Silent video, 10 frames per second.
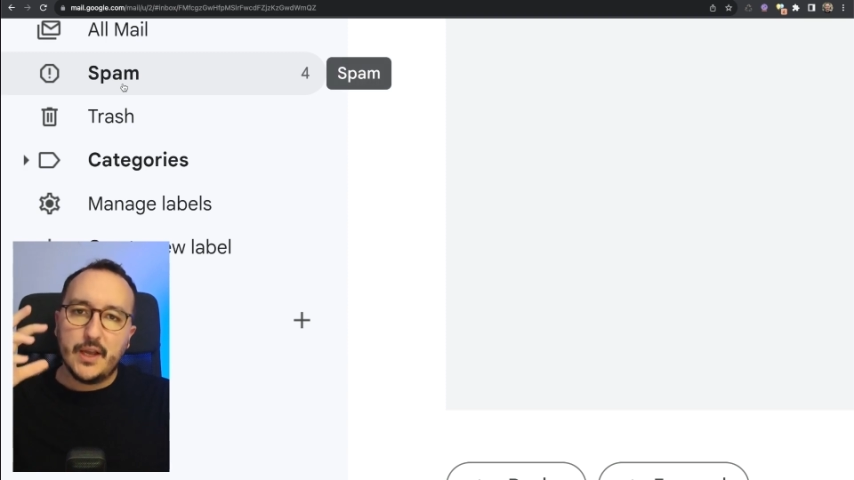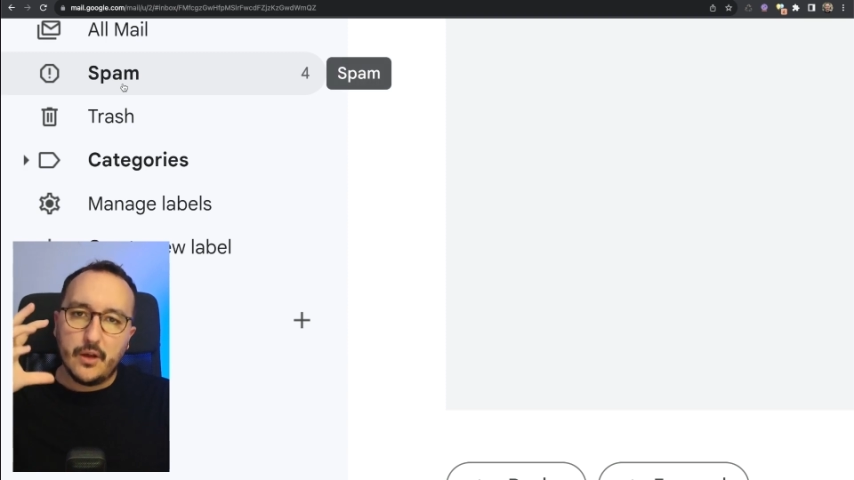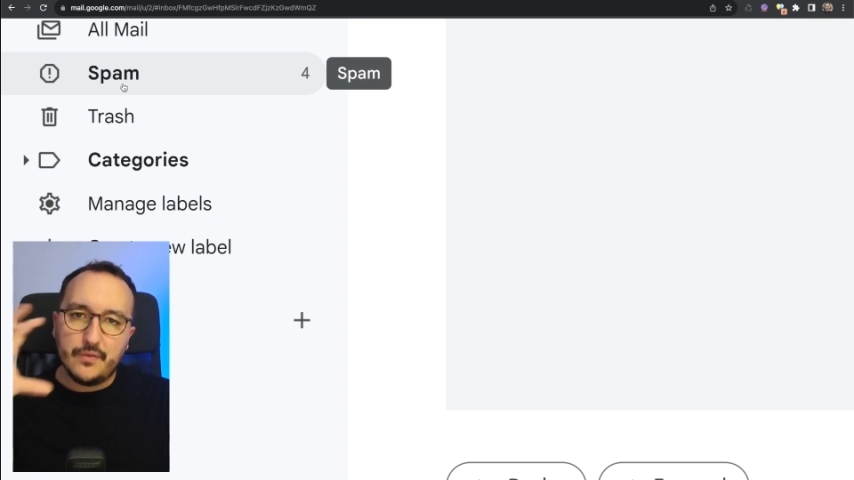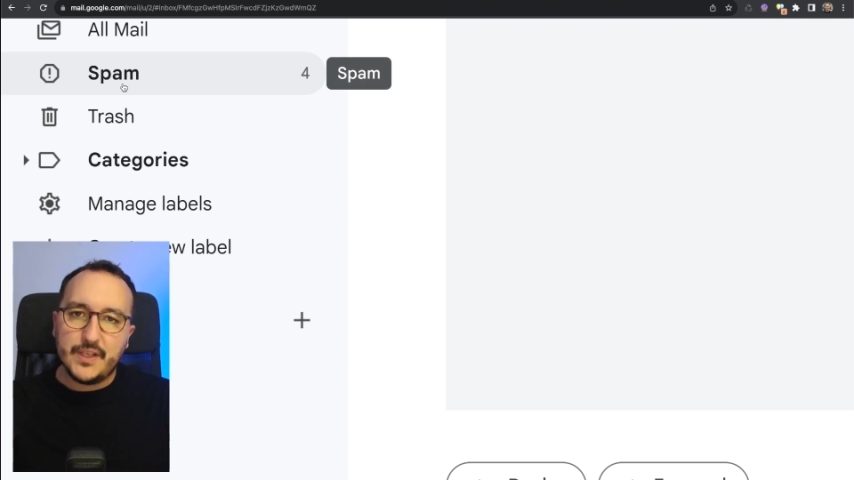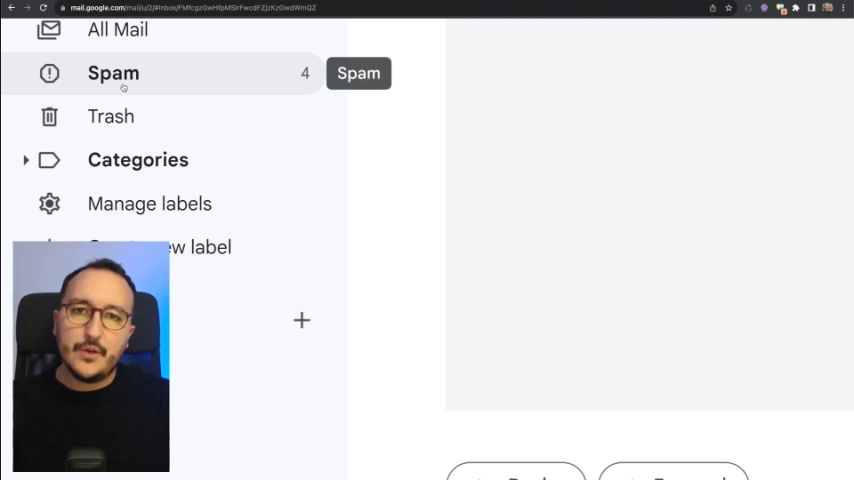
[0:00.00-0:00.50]

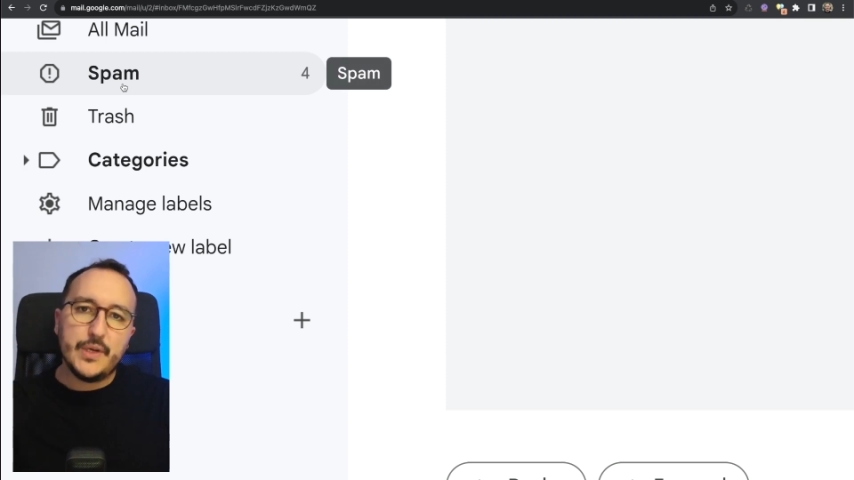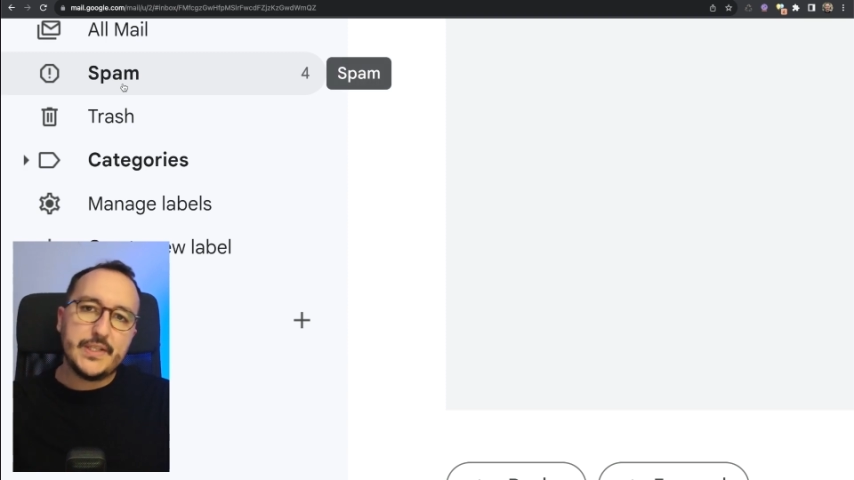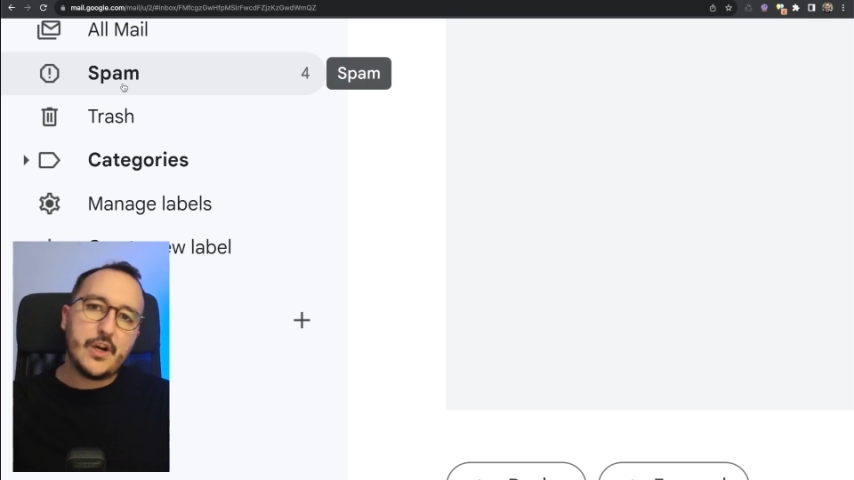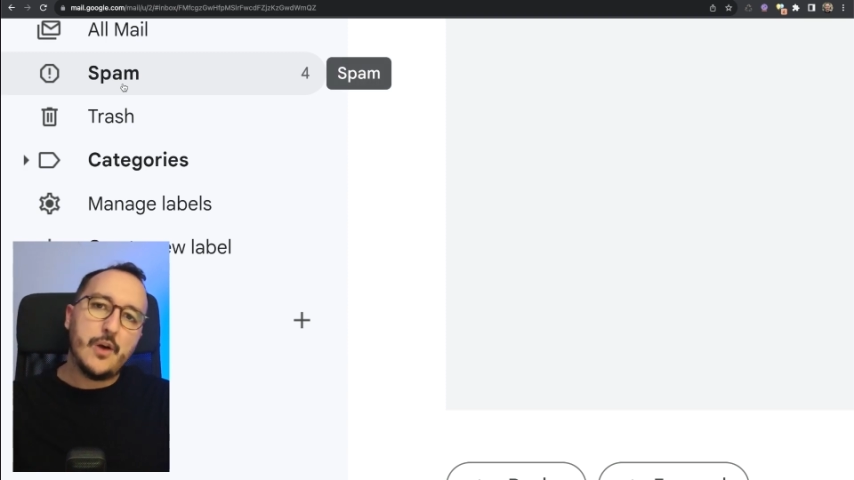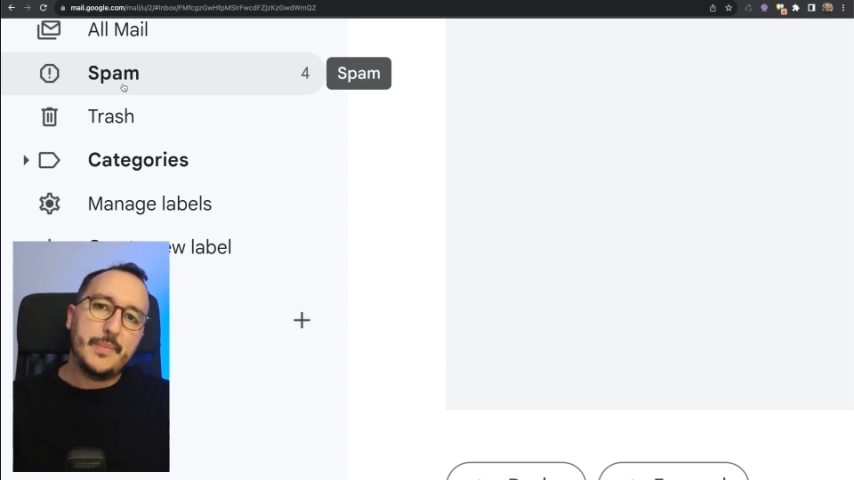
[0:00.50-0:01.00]
A video is
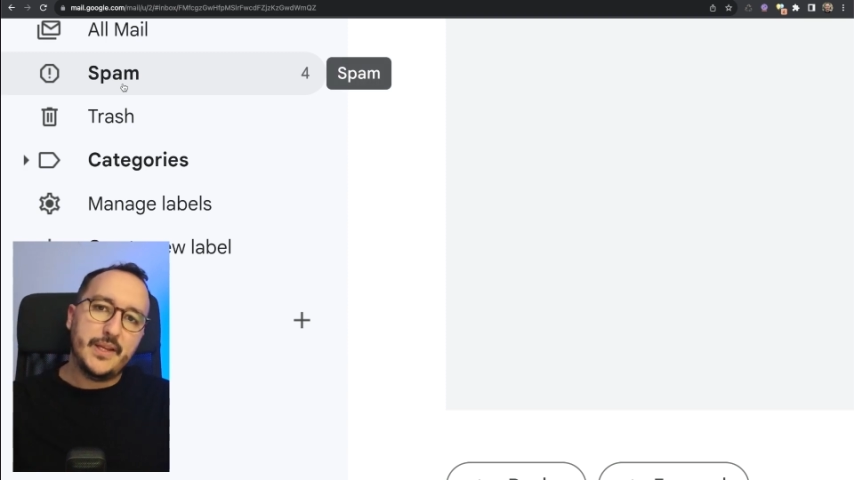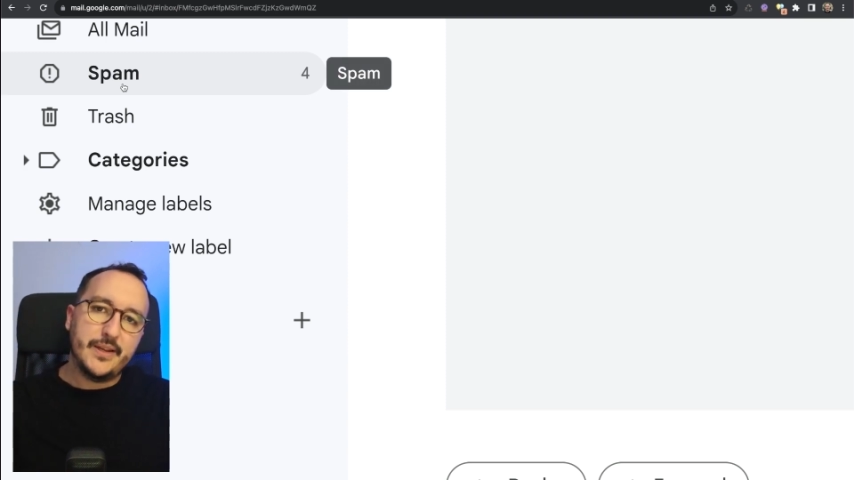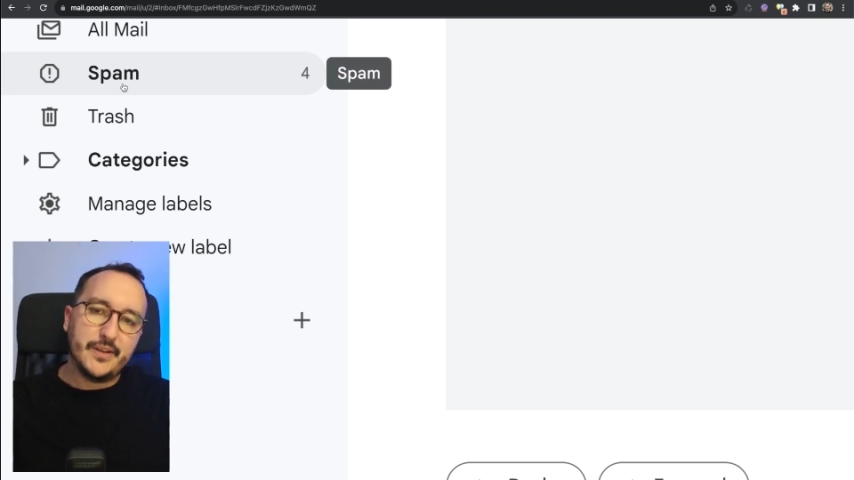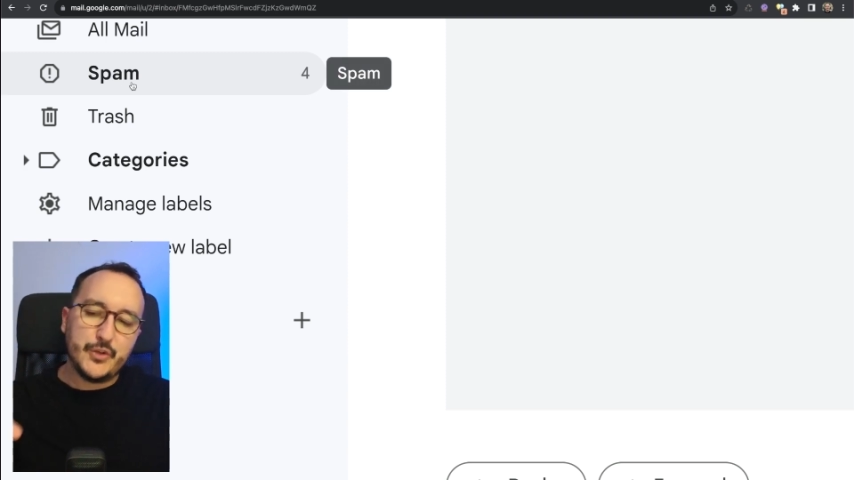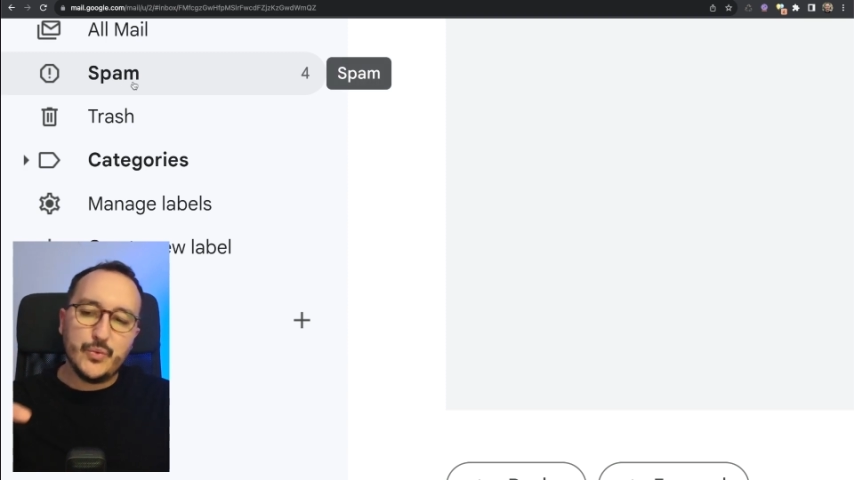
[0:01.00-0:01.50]

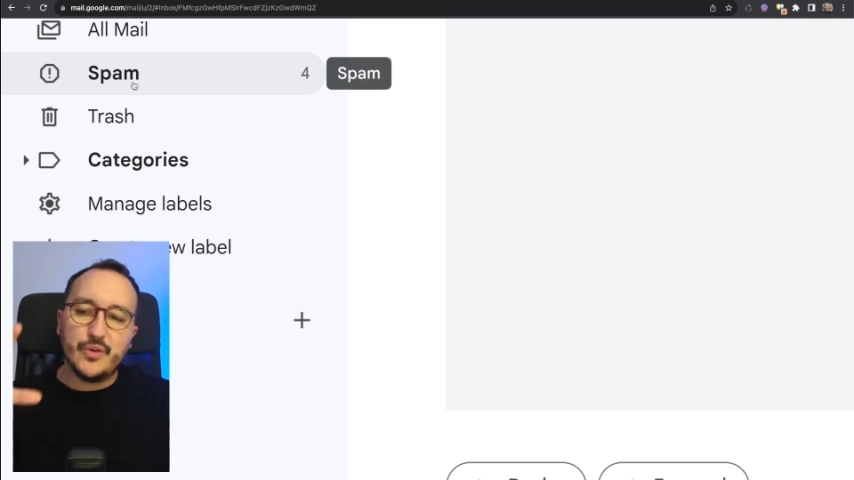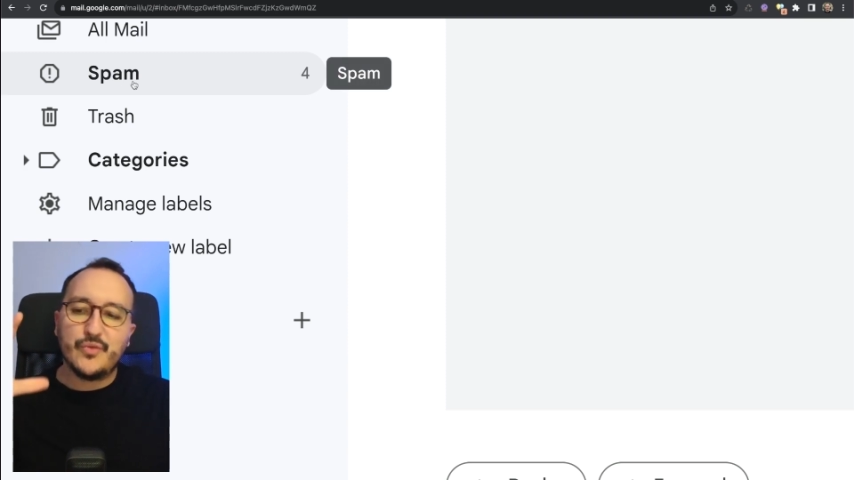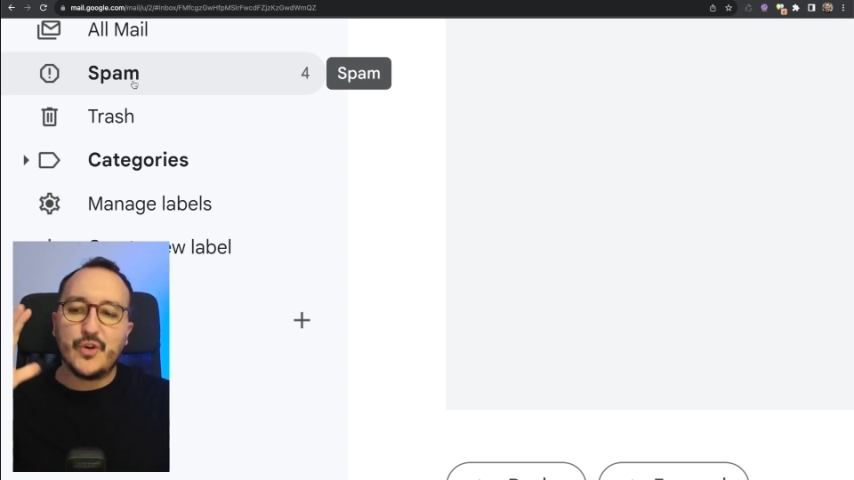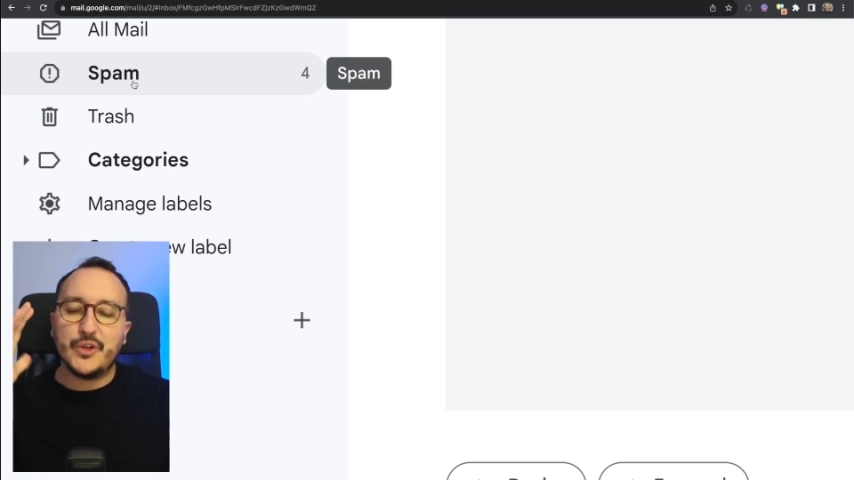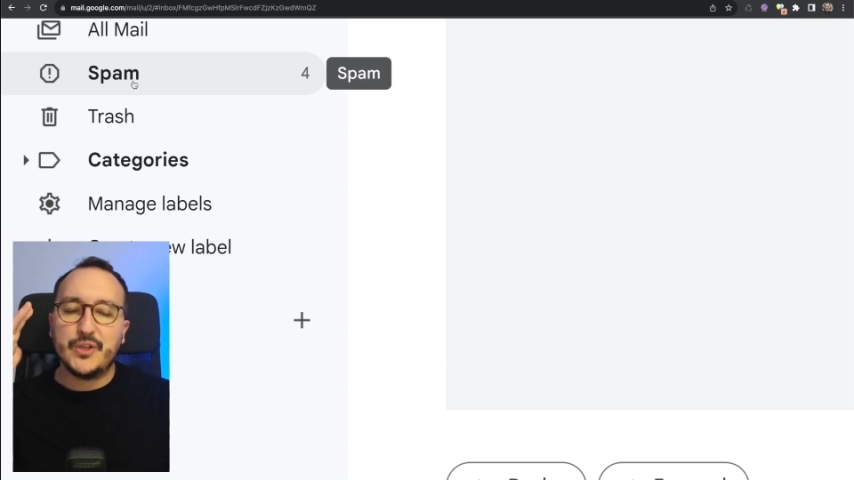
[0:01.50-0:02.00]
coming to
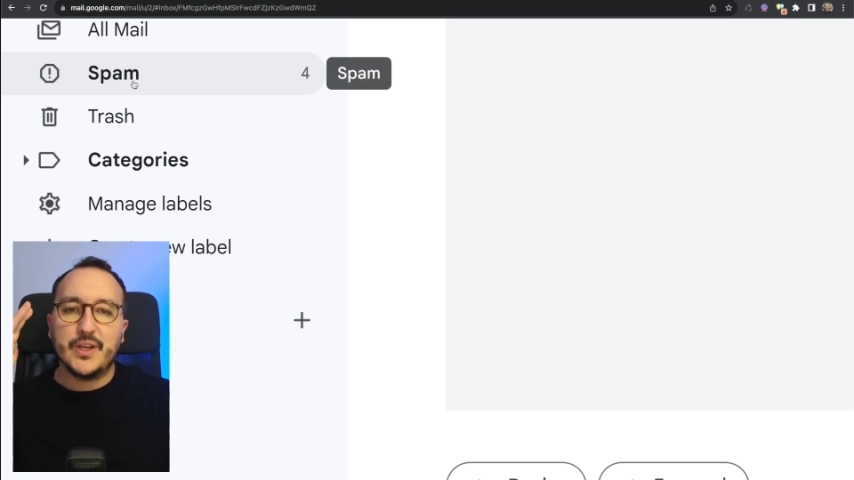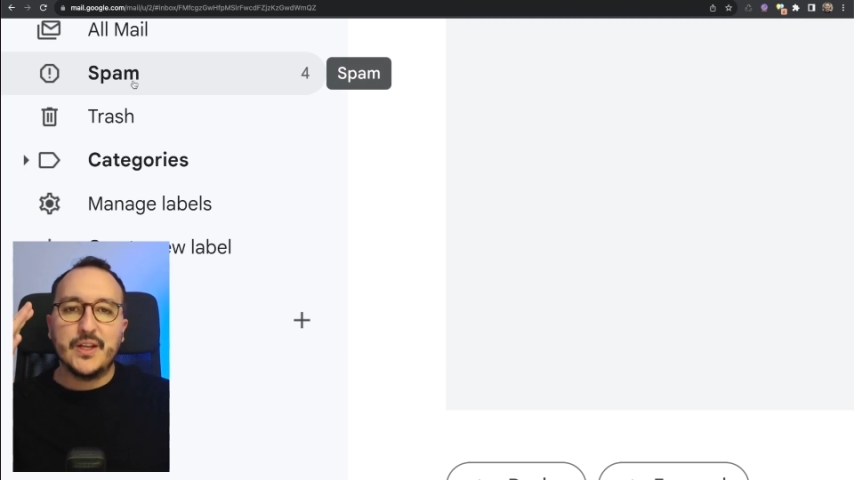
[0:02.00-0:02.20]
avoid